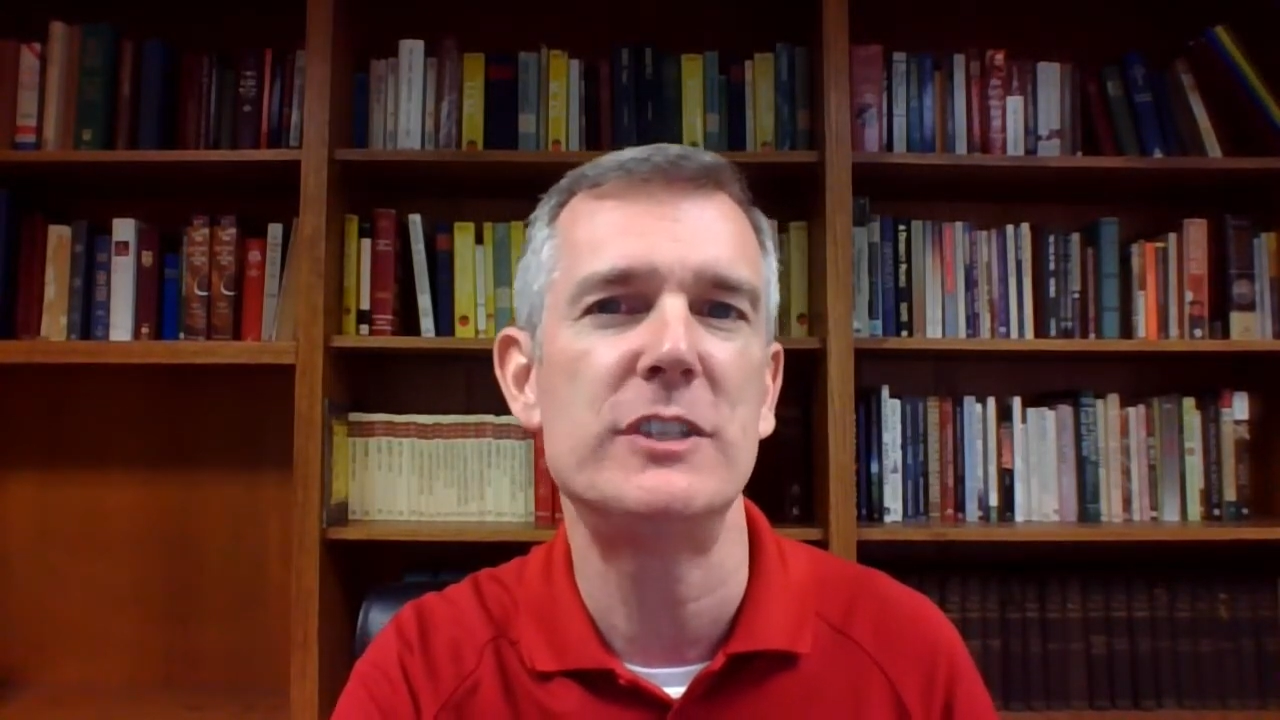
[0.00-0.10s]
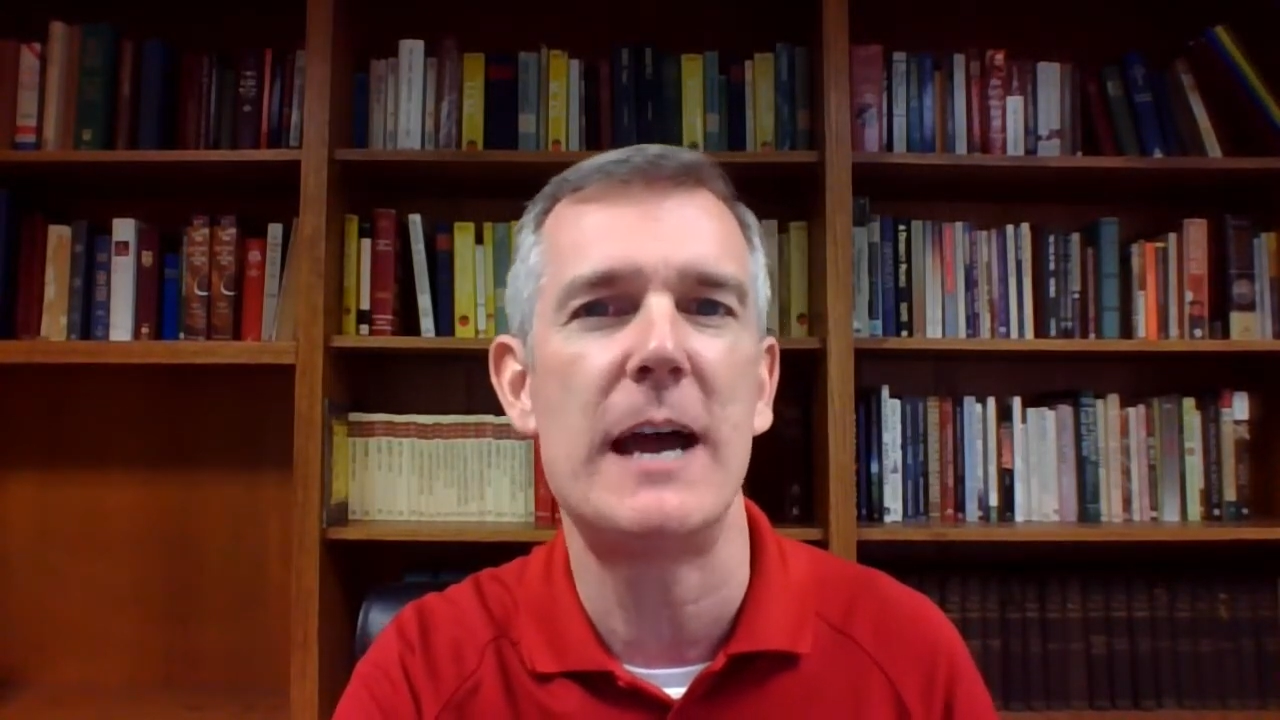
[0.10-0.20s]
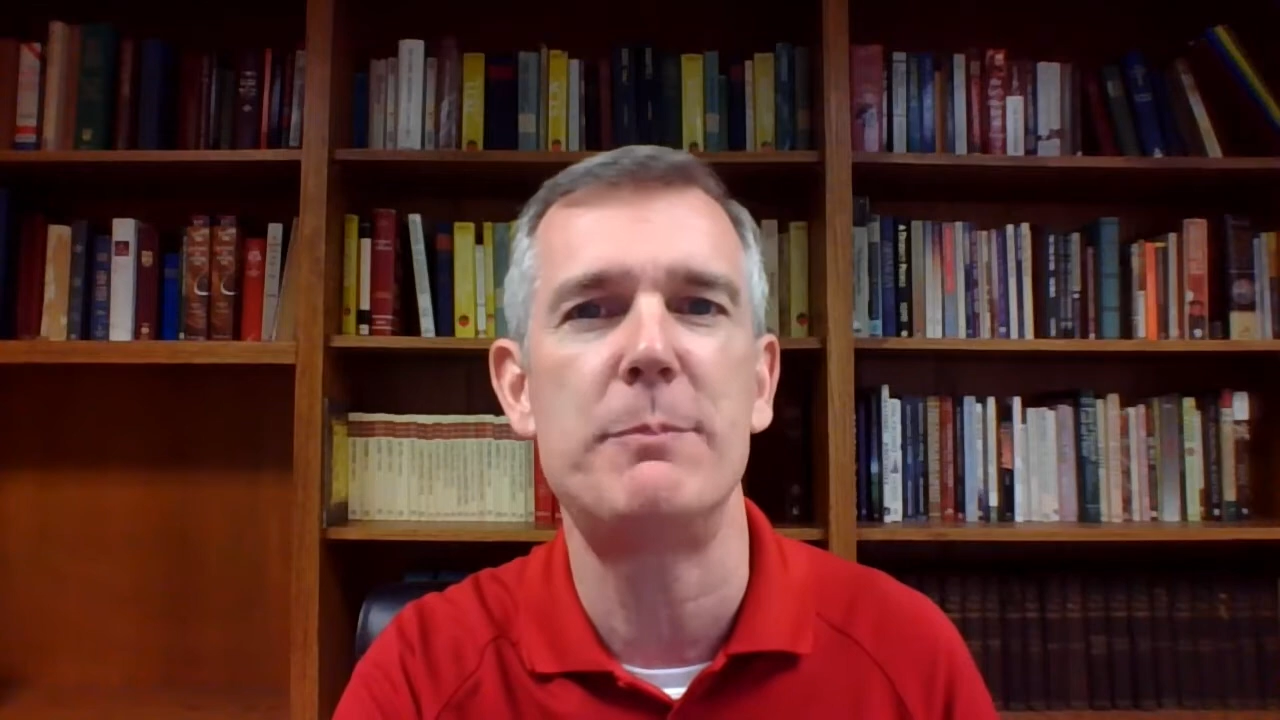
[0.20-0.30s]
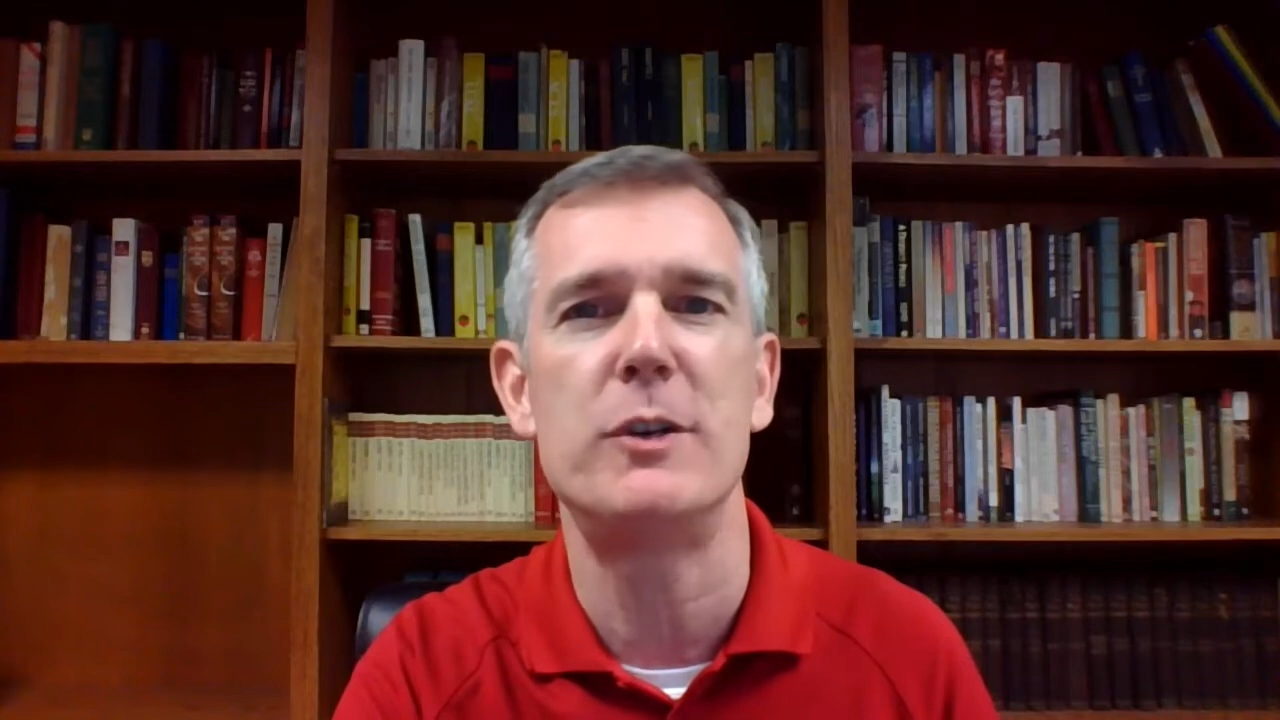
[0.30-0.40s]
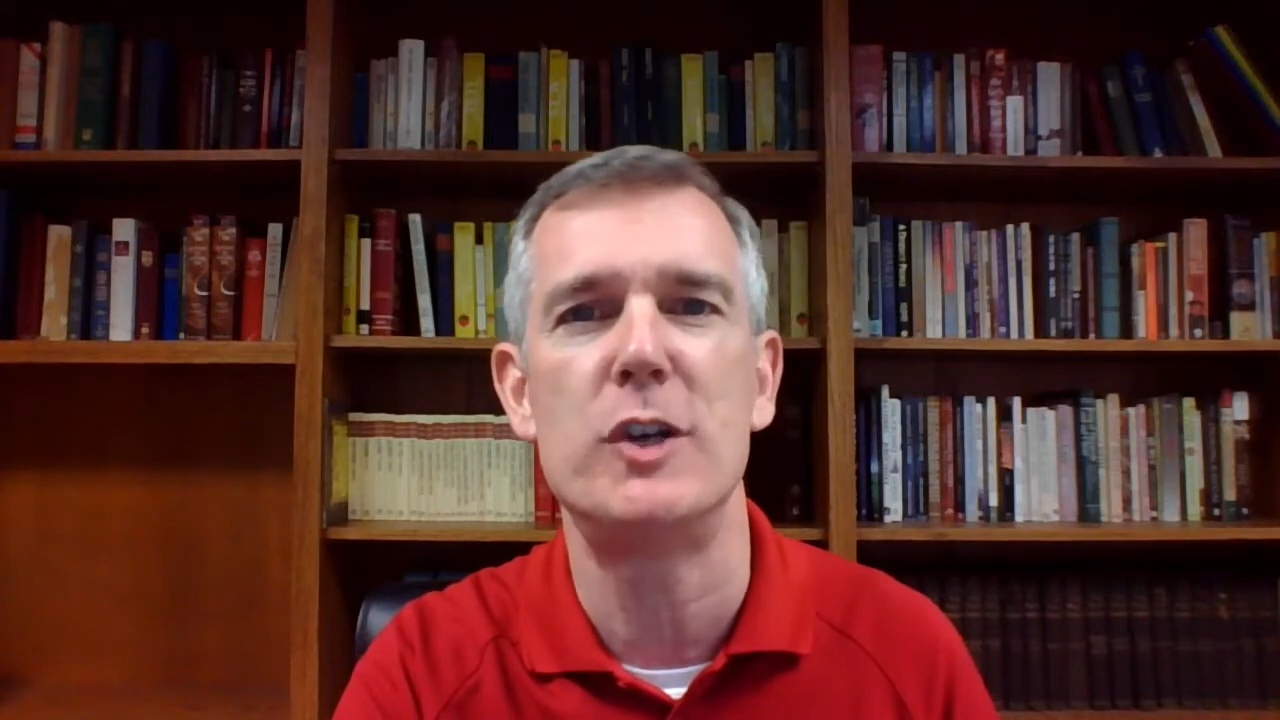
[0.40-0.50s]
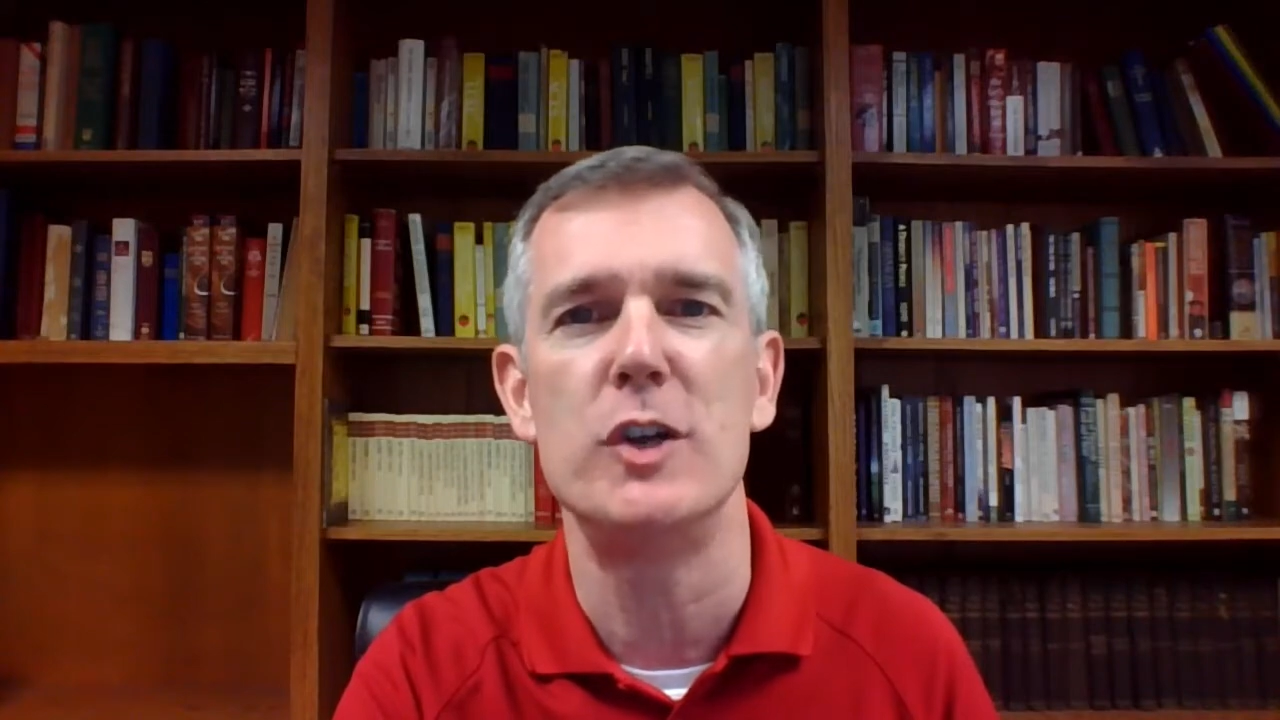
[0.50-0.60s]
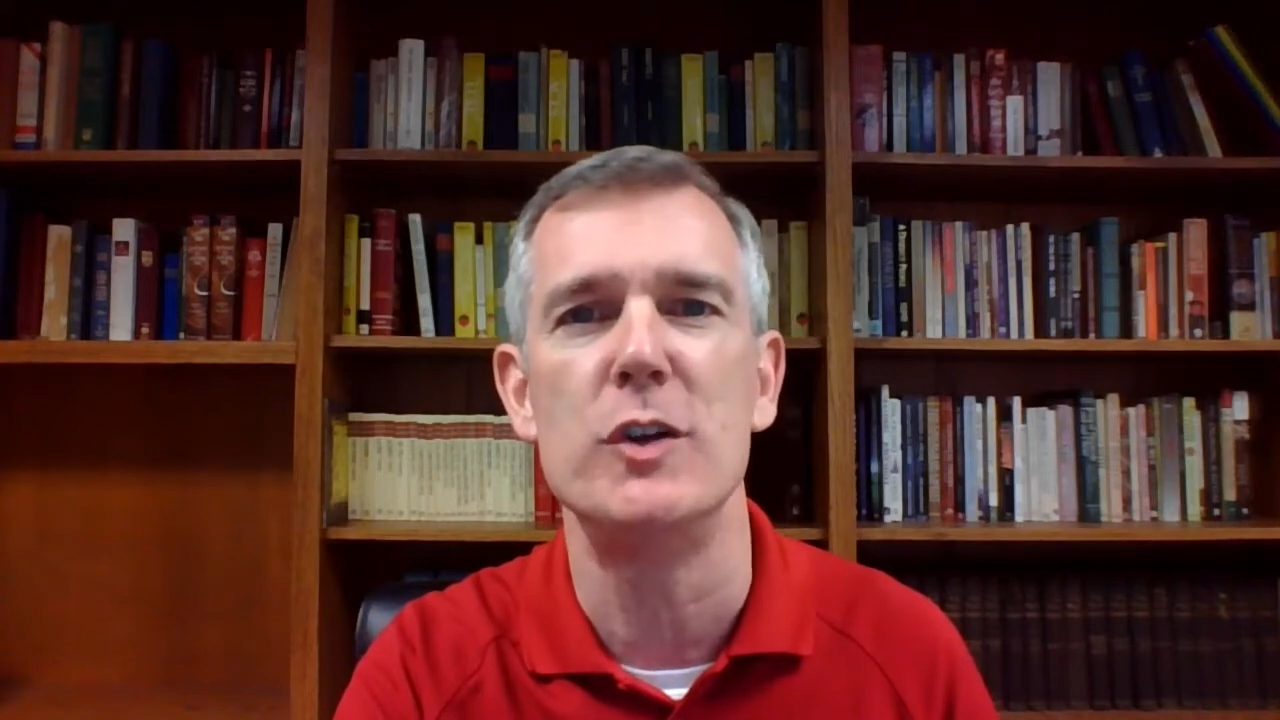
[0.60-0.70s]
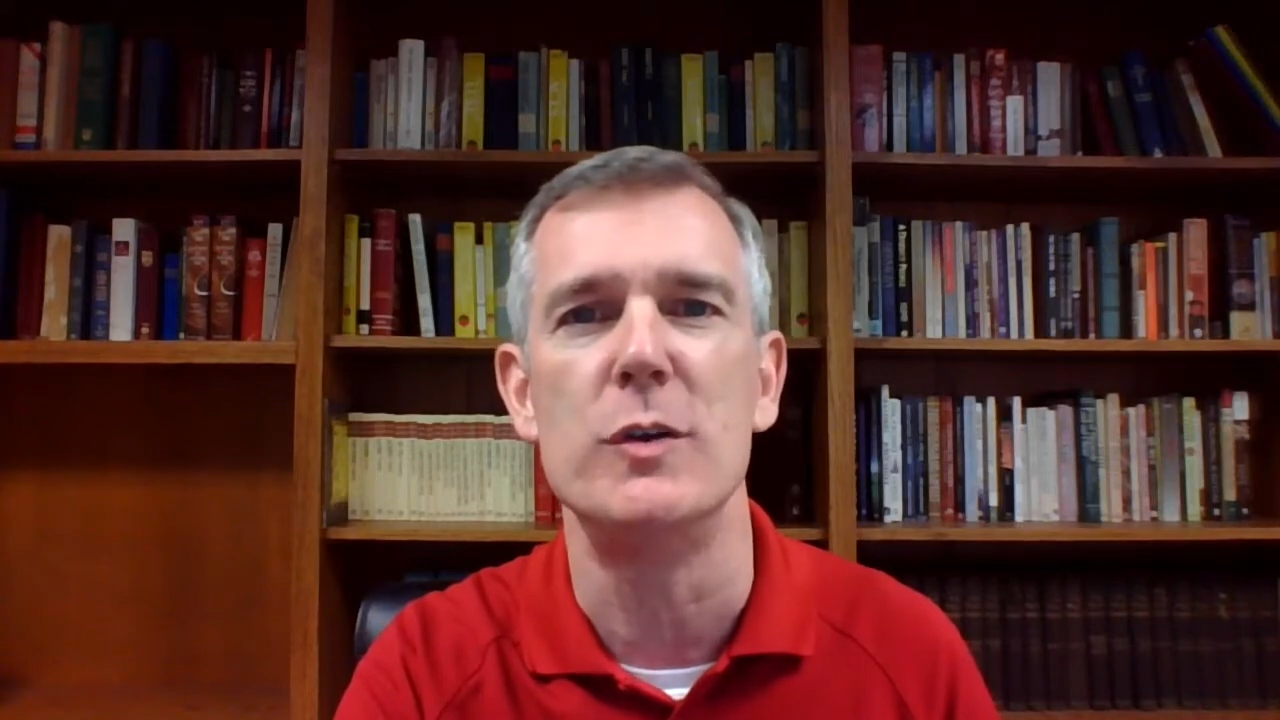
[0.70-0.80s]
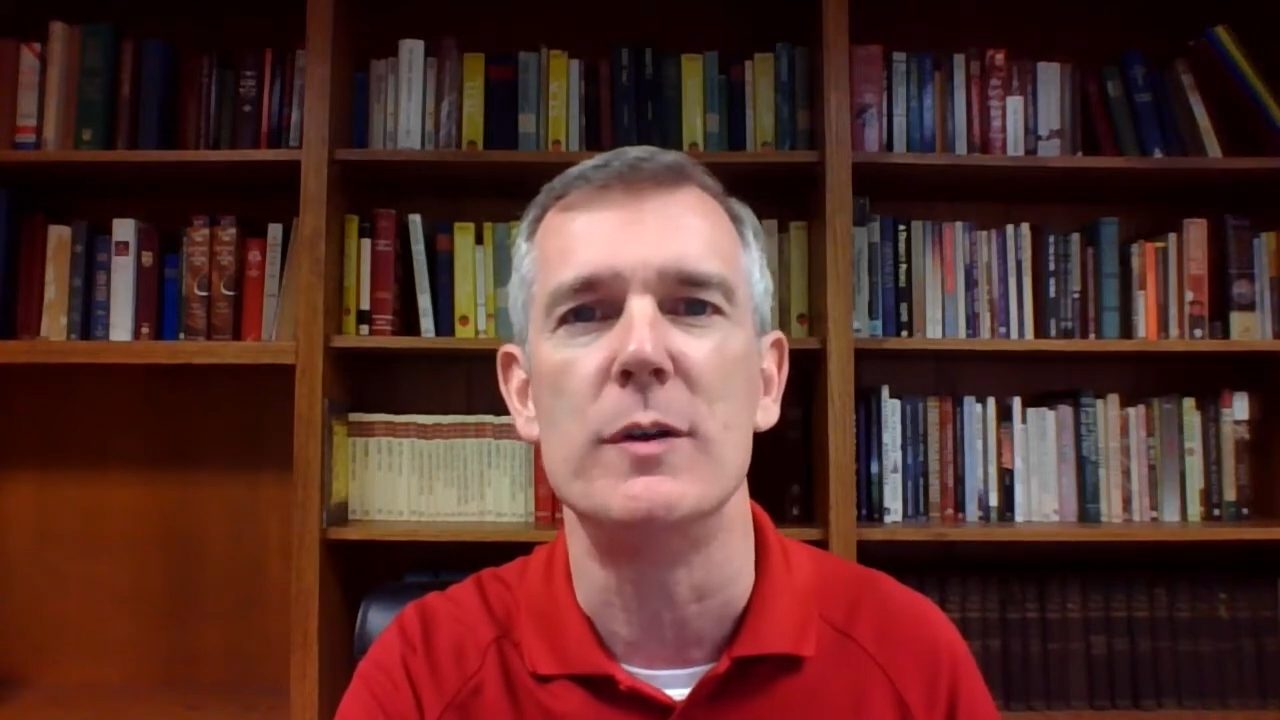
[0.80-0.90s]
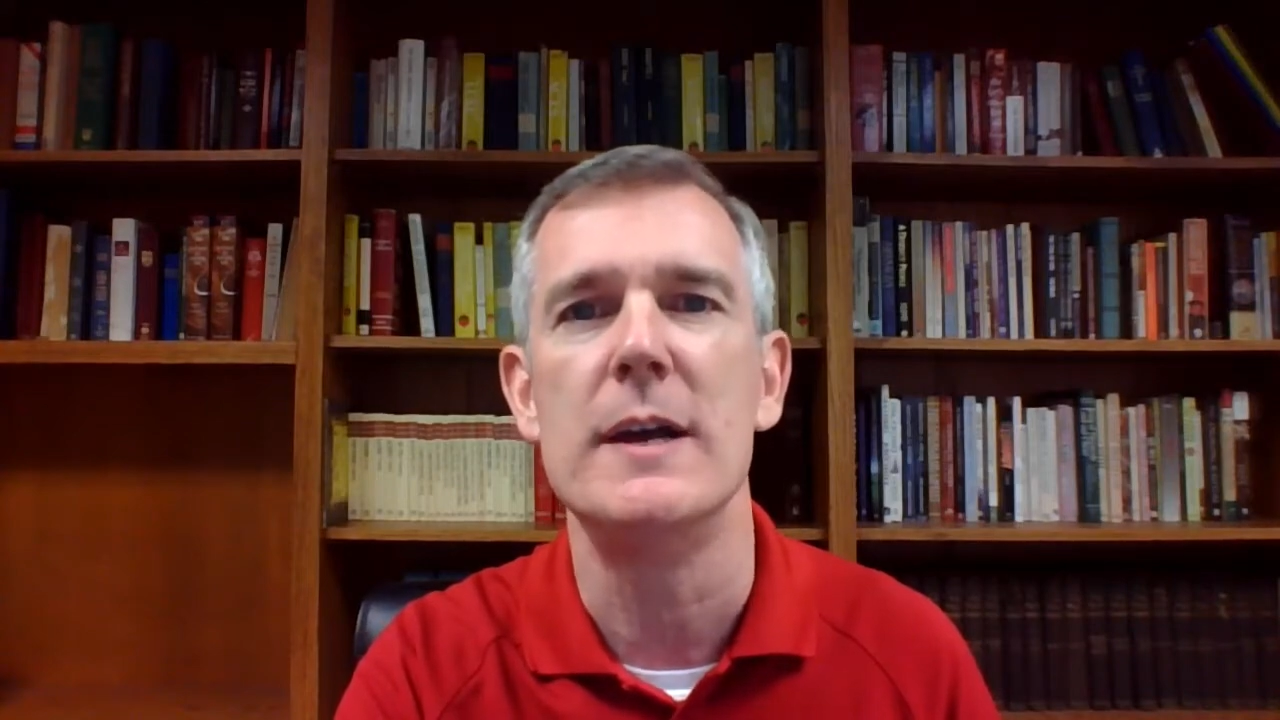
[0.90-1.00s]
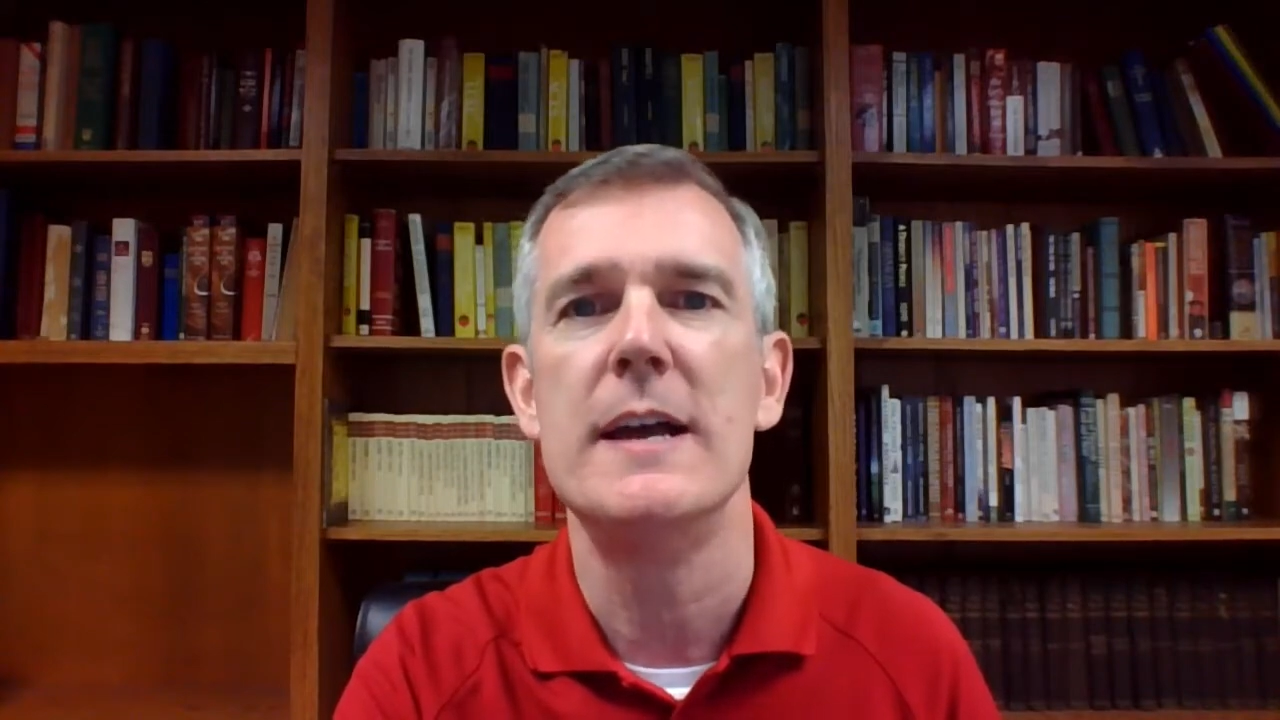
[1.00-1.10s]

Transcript: chapter 2